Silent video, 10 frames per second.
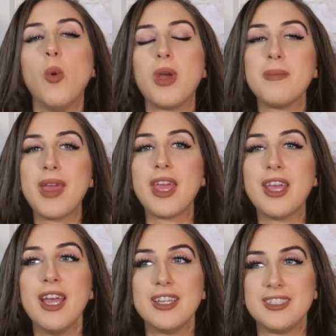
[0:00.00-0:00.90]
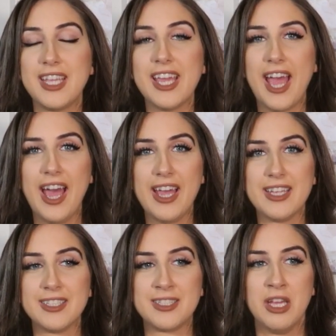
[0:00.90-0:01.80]
we may see it
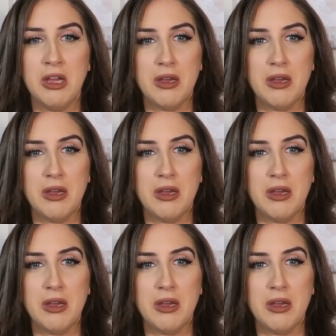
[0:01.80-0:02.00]
as